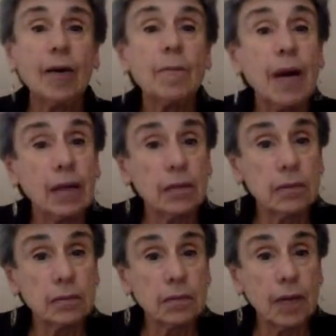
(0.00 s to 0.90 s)
But
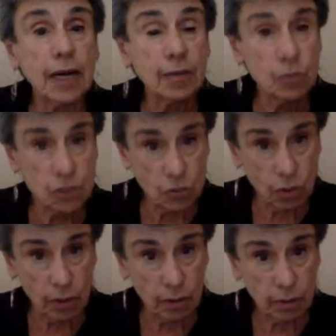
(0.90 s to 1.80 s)
I am
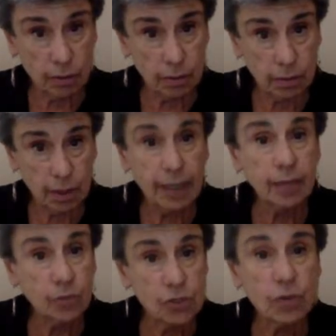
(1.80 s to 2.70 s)
sure
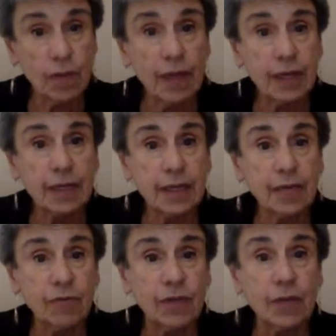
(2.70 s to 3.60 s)
that
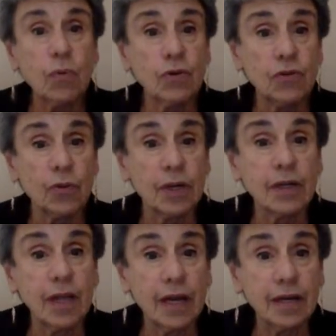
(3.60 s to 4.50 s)
if he were so
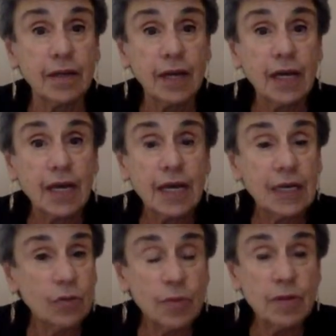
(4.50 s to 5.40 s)
inclined,
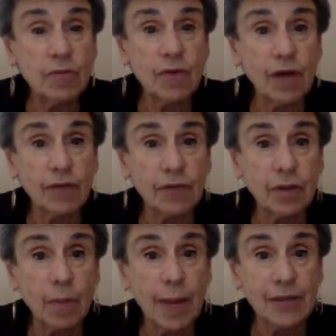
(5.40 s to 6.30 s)
he would be involved in
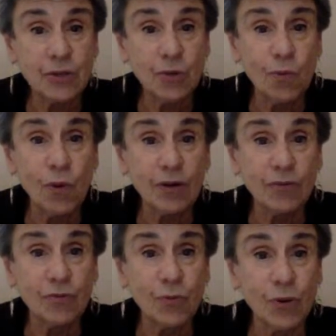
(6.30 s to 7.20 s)
the magic,
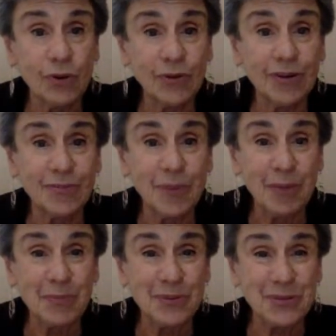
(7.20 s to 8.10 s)
wonderful world of
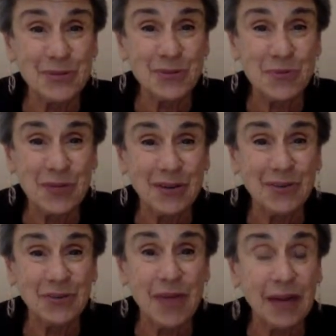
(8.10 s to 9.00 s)
puppets too,
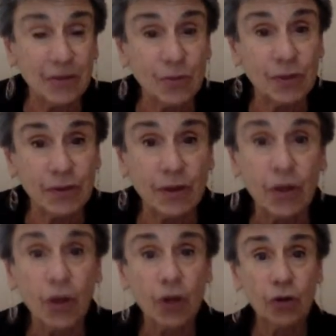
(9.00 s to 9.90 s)
because that is what the
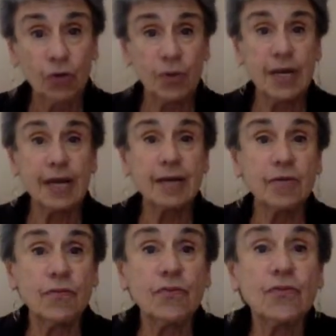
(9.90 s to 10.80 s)

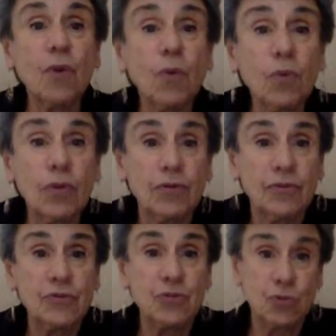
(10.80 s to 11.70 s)
creative
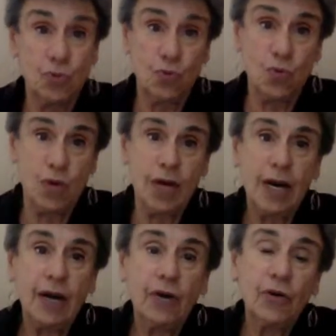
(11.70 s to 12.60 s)
souls do.
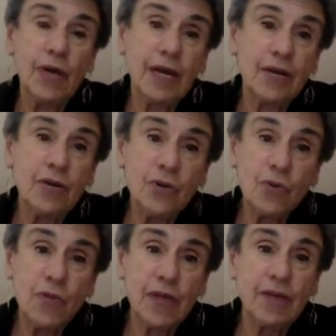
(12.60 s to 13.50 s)
Create
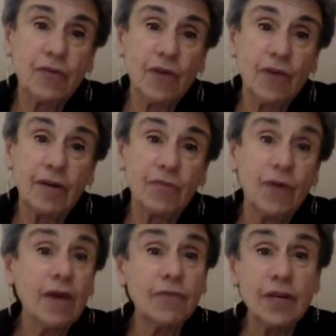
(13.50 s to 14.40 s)
new things out of
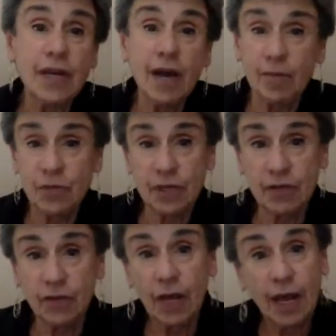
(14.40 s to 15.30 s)
everyday
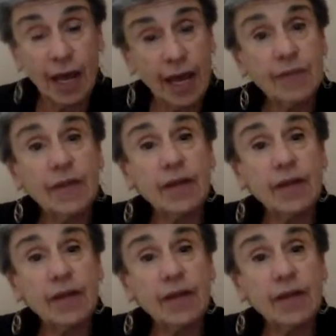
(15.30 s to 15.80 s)
objects and